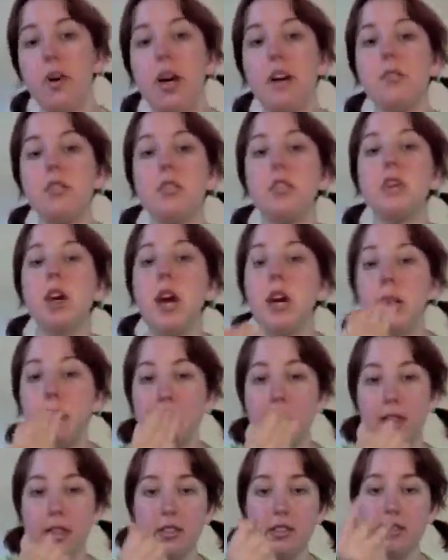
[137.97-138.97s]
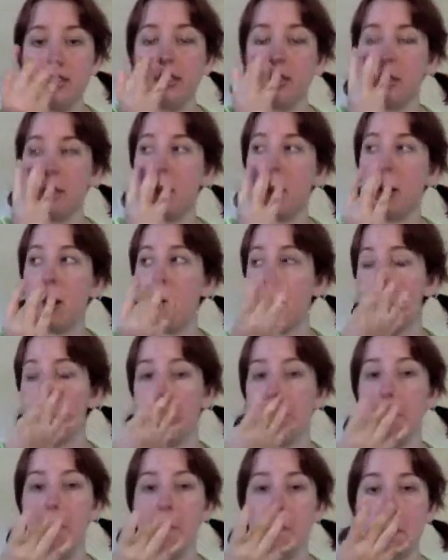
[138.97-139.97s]
after you got your concealer on,
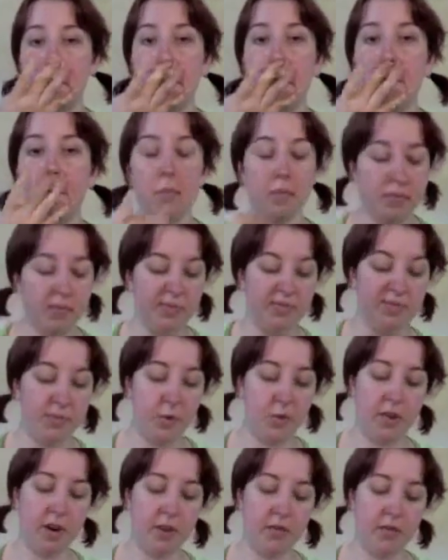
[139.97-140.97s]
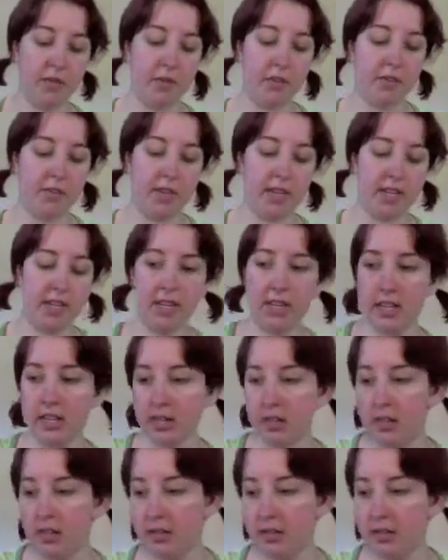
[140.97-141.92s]
wherever you need it,